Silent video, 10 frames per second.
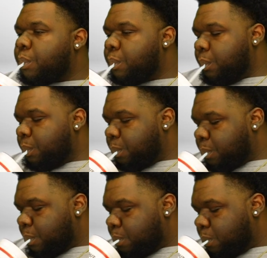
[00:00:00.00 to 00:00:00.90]

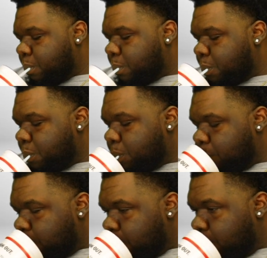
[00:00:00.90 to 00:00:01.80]

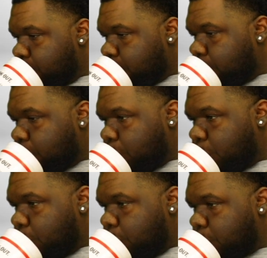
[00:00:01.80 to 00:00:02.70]

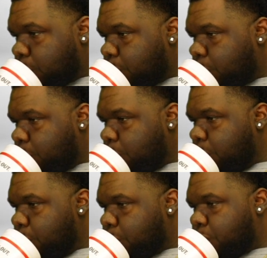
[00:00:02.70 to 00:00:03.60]

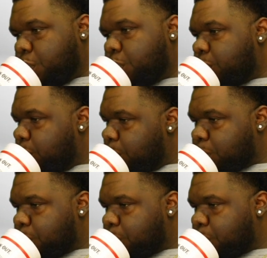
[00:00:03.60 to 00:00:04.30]
No words are spoken by the person on screen.